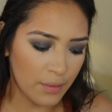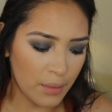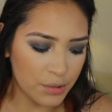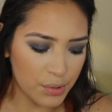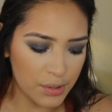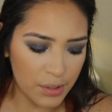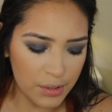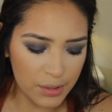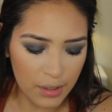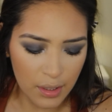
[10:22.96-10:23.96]
find my
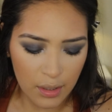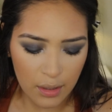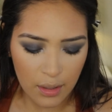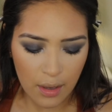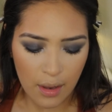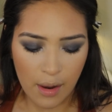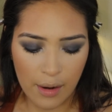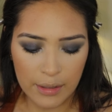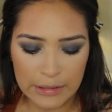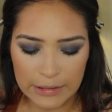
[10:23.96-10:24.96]
tweezers.
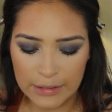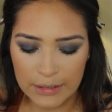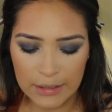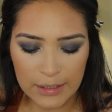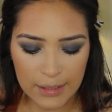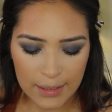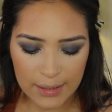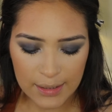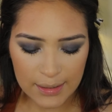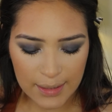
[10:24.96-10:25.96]
And let's get
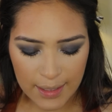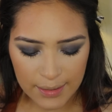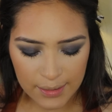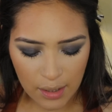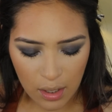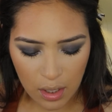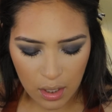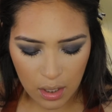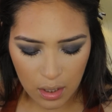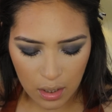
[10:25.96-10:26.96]
these lashes
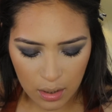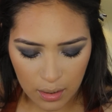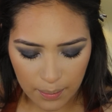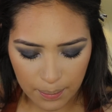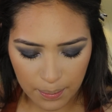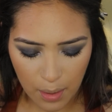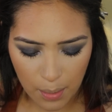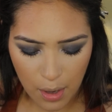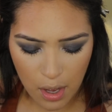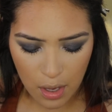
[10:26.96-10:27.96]
on,
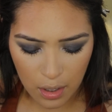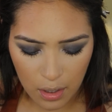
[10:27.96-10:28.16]
baby.